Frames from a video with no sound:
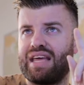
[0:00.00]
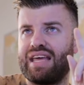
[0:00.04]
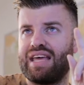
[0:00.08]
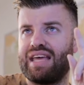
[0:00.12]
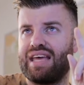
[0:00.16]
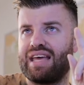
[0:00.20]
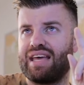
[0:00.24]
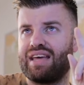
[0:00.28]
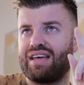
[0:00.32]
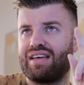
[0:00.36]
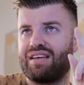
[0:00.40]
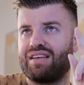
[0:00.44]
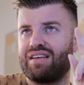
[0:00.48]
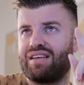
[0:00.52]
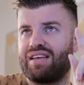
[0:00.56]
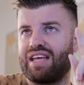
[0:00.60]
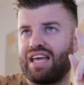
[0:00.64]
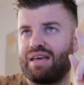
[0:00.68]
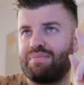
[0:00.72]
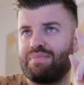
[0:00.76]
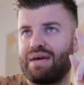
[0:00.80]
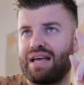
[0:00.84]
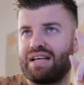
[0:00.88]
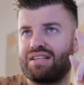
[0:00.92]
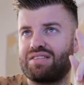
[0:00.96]
here.
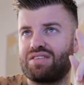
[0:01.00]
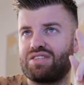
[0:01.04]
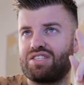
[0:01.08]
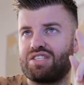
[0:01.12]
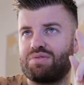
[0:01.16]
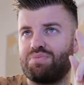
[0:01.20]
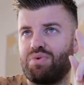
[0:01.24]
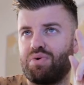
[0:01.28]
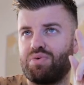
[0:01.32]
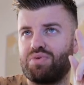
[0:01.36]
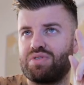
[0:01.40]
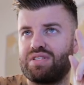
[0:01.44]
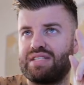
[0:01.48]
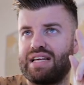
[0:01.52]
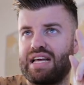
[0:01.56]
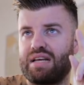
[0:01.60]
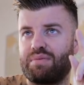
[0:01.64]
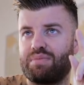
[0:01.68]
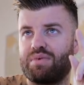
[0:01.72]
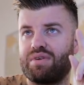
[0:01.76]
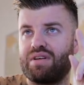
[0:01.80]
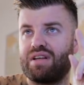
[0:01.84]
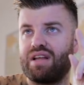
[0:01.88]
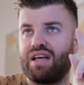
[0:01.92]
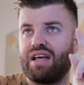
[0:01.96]
It makes a small
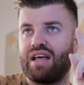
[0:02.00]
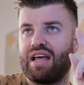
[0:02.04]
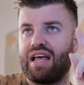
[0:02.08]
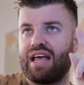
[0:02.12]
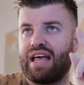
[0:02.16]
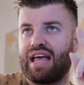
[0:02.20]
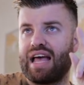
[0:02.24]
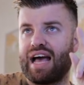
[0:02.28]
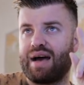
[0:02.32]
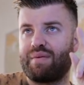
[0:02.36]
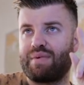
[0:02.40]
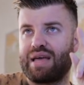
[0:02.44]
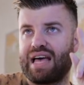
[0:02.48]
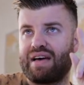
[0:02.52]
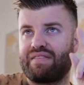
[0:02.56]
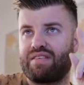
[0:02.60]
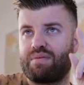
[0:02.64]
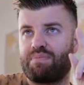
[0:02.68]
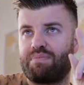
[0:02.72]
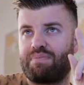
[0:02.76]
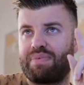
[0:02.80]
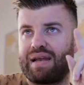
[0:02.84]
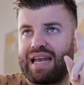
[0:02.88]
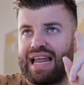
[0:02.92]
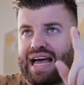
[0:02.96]
segment and we have a
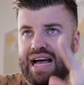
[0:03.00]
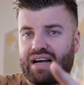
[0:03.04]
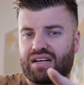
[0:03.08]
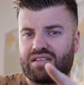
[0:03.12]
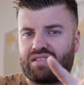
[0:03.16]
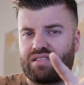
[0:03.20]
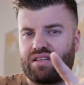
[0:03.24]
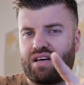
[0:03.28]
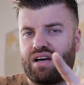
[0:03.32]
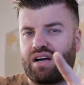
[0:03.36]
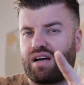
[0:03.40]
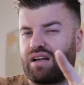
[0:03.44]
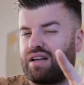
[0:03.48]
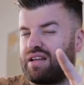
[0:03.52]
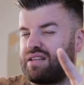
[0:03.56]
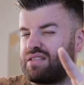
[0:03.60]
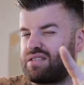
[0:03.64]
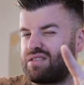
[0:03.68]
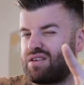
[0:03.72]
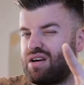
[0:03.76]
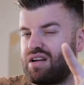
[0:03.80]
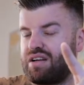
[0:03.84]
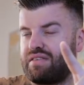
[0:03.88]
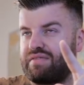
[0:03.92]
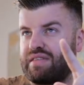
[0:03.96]
black circle
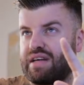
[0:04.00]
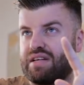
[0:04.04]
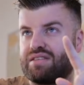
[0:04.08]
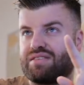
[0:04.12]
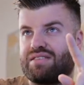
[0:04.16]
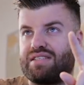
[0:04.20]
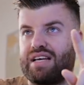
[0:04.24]
inside of that